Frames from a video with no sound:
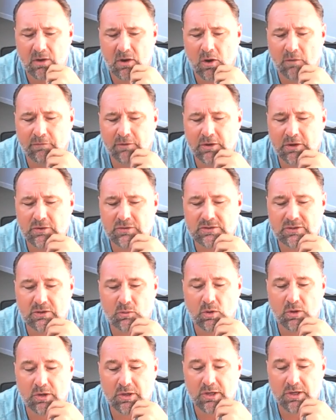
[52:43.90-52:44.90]
Overuse of the
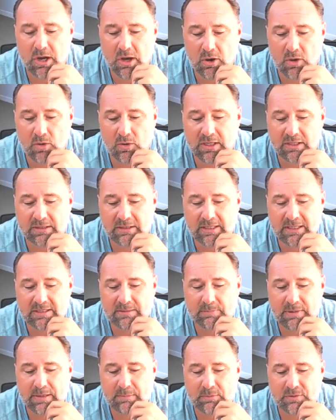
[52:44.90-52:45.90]
word no can lead
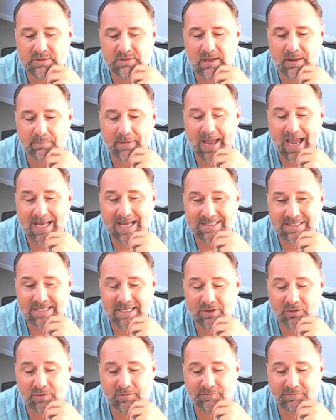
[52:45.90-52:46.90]
to people stop
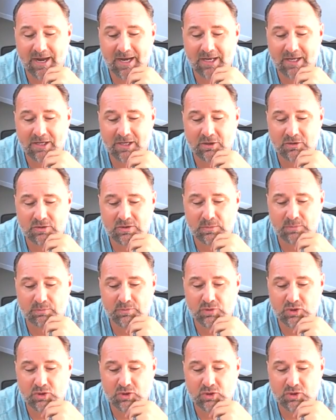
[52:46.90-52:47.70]
asking or inviting you to